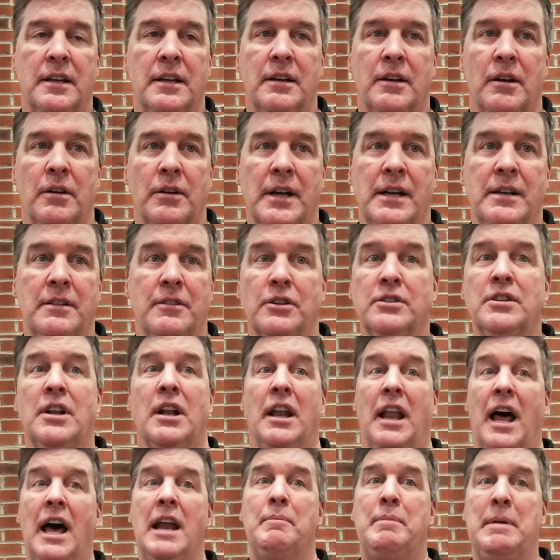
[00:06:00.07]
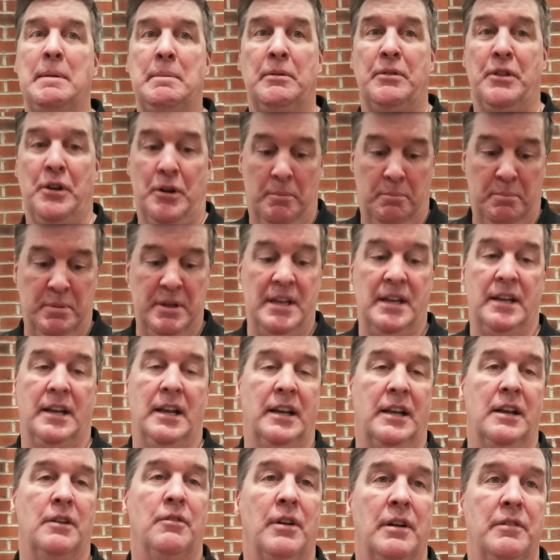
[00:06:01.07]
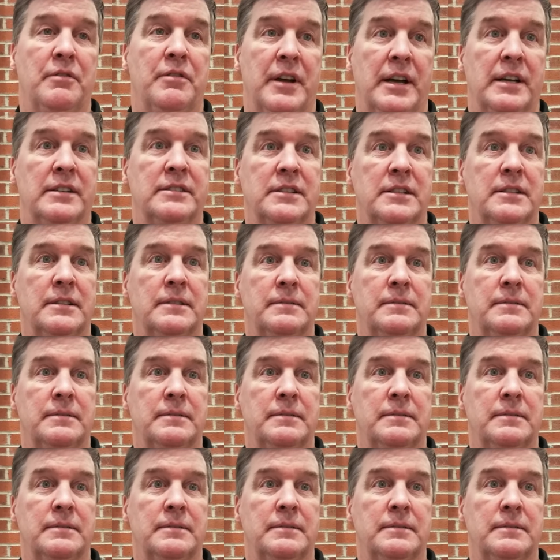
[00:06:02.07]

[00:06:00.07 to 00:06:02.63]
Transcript: Okay, there's a lot of people that are big and can run fast.